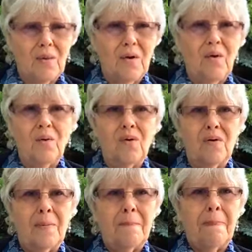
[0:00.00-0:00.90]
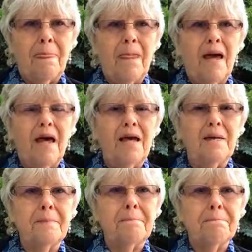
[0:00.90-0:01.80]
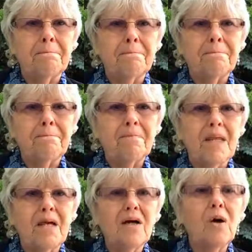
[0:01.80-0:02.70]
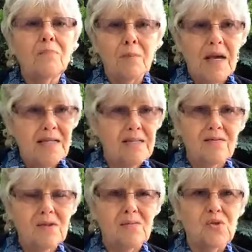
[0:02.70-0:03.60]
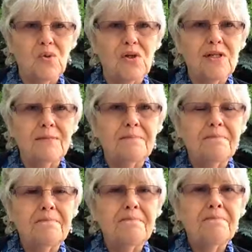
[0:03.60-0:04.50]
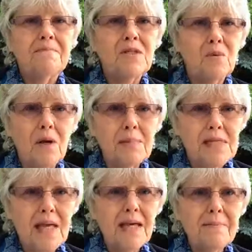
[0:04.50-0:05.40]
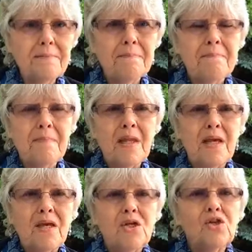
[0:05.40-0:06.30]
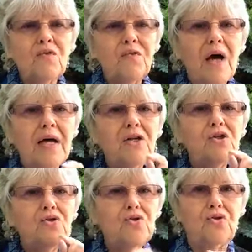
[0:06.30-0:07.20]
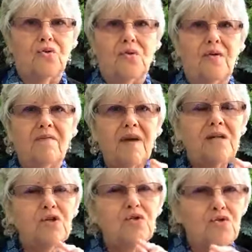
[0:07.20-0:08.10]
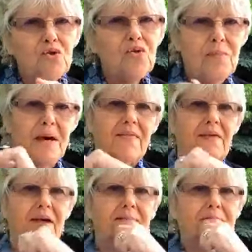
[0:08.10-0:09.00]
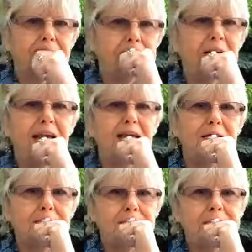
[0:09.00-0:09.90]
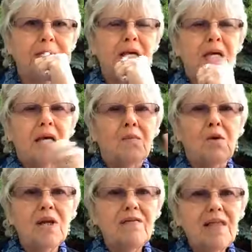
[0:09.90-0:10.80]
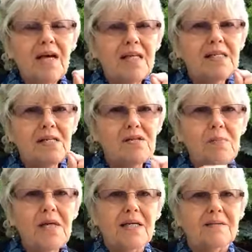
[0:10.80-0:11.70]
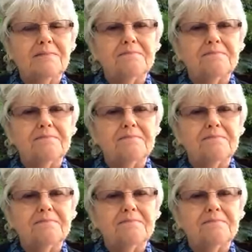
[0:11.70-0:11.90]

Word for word: or, or um, compromise of some sort. See what I'm saying? So find your truth. Find your truth about that. Okay? And whatever that is, now speak it.